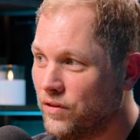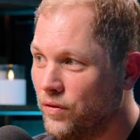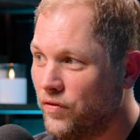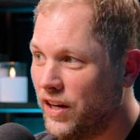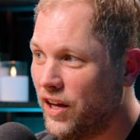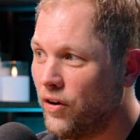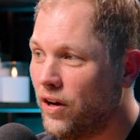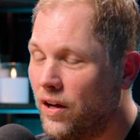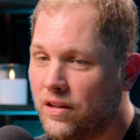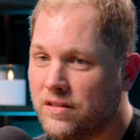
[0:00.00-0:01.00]
through video yeah.
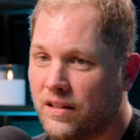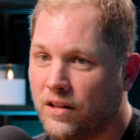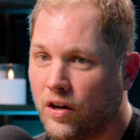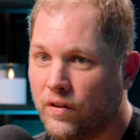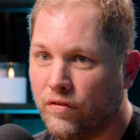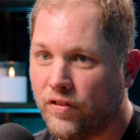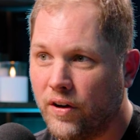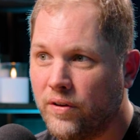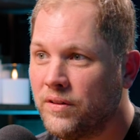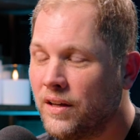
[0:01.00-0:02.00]
calls and over the
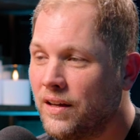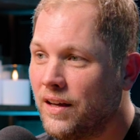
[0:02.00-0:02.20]
phone,